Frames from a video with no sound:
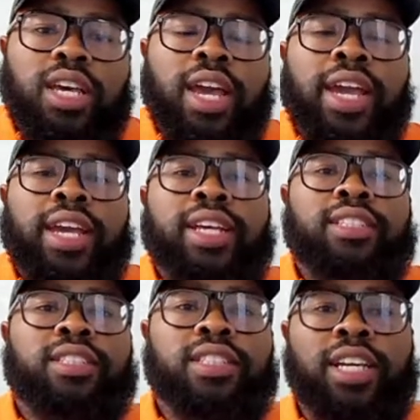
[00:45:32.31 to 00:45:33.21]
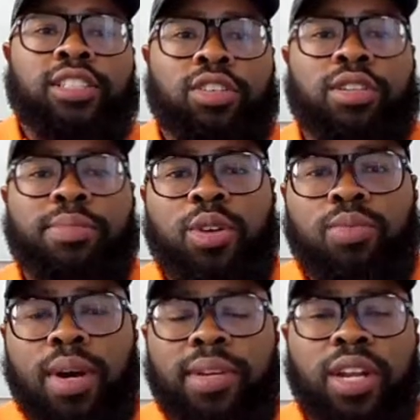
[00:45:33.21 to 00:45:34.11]
And that's going to be a
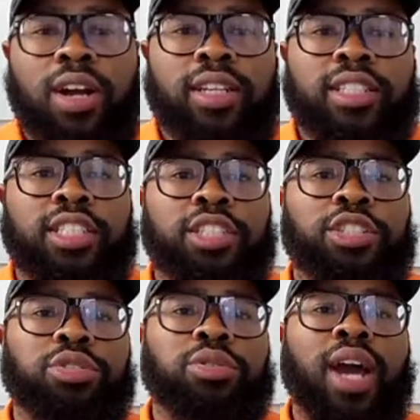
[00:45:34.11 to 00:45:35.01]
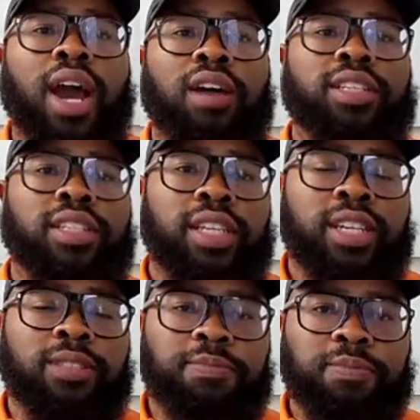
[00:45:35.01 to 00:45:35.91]
webinar to teach you how to
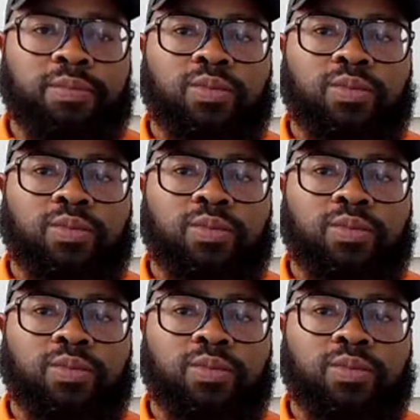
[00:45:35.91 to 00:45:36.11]
get